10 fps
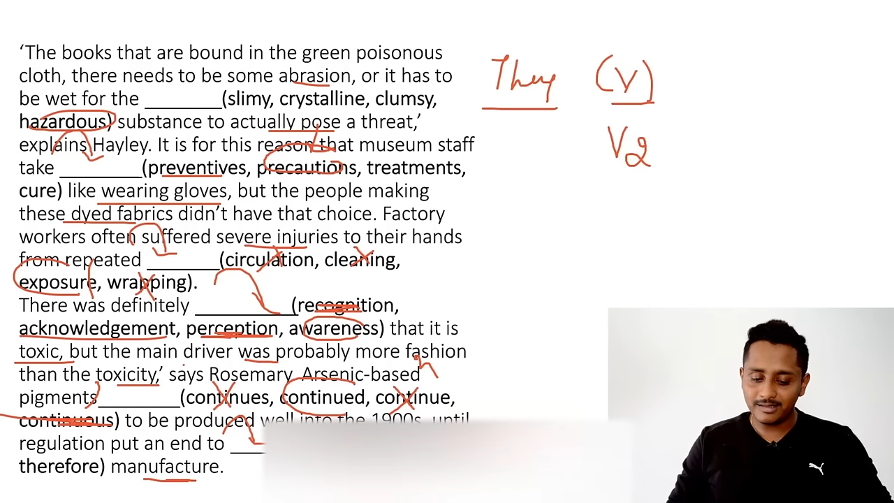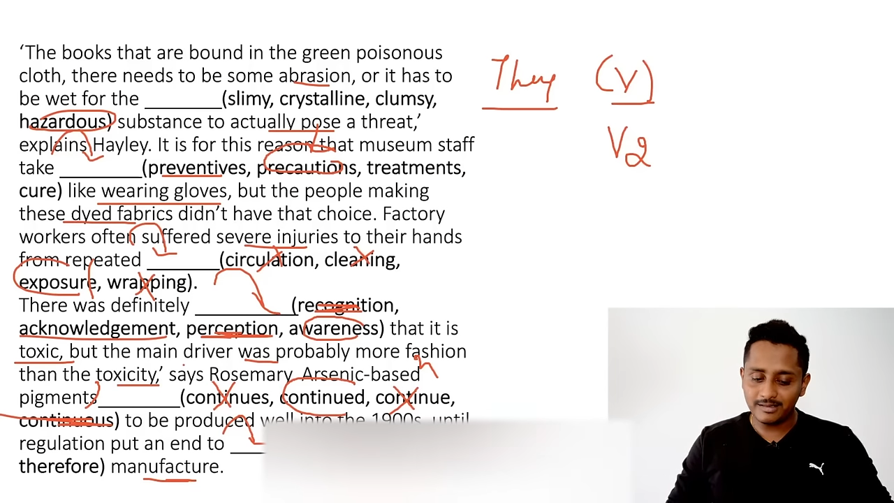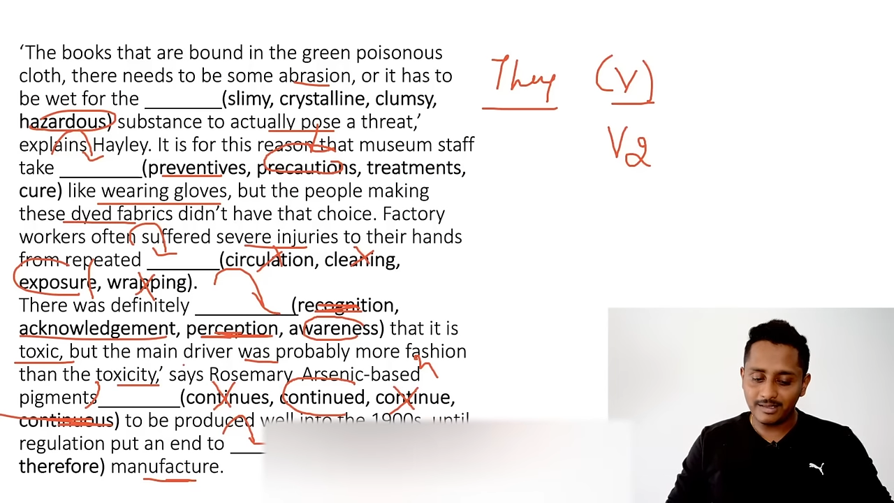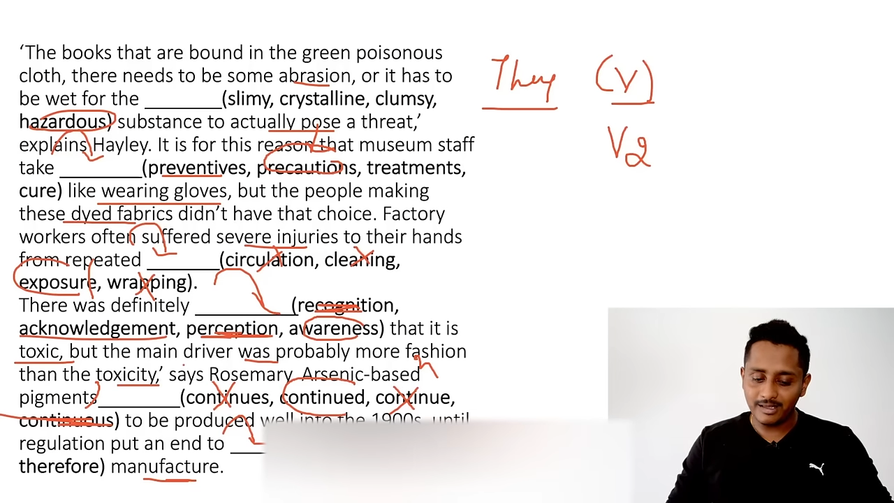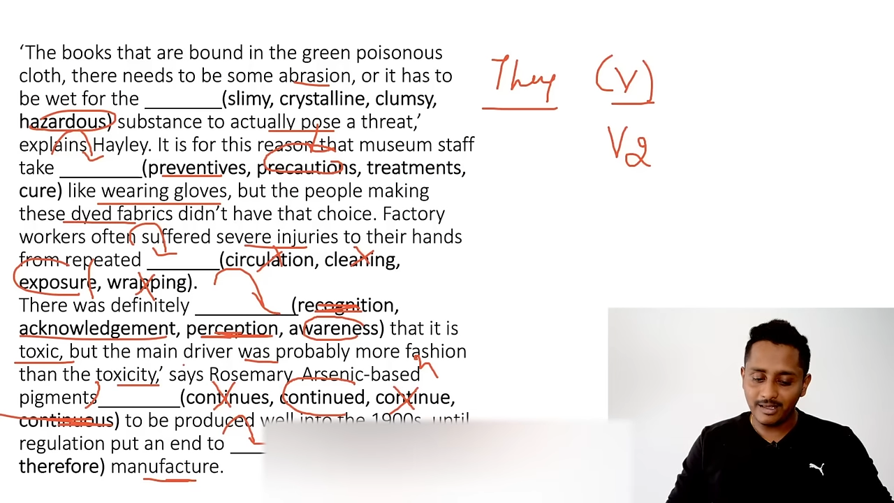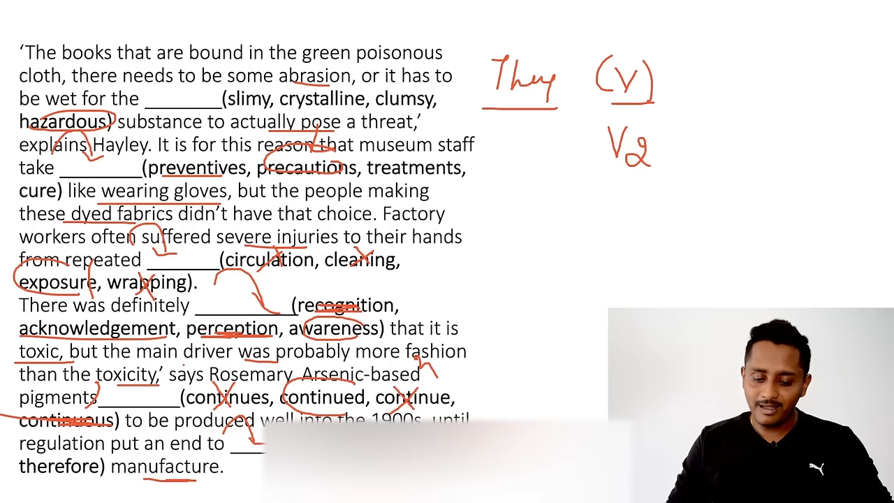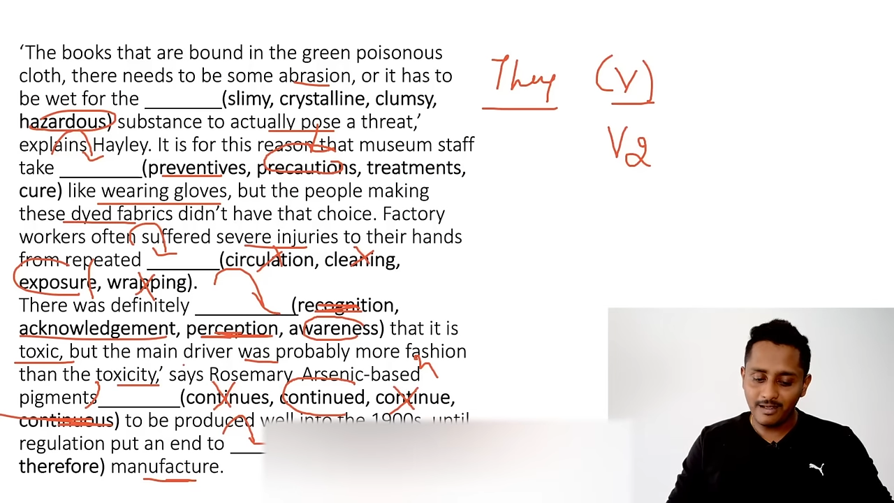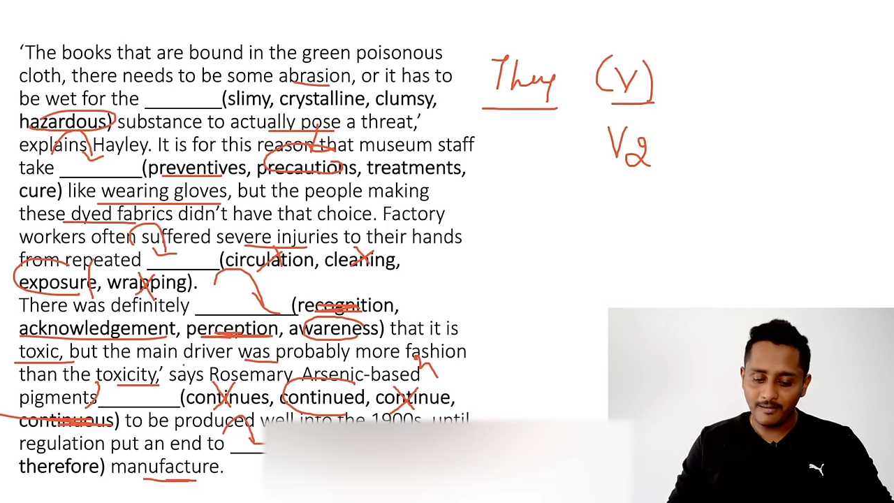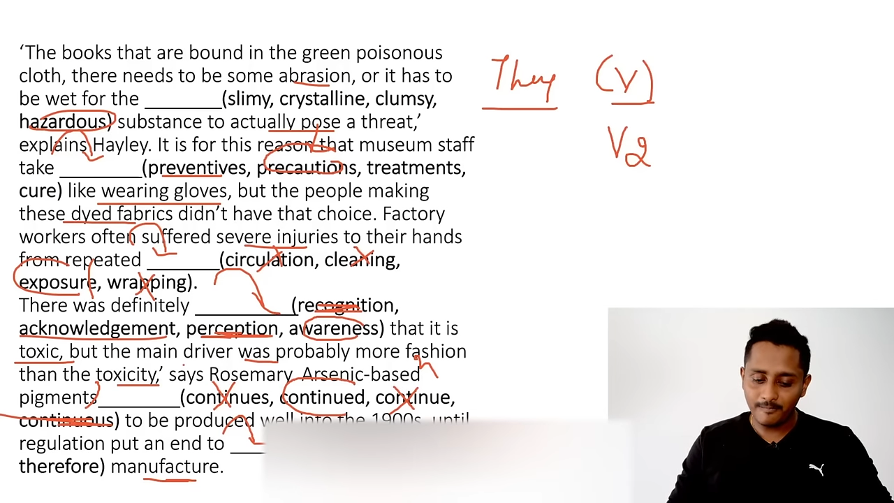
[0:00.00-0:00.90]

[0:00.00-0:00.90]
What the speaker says: they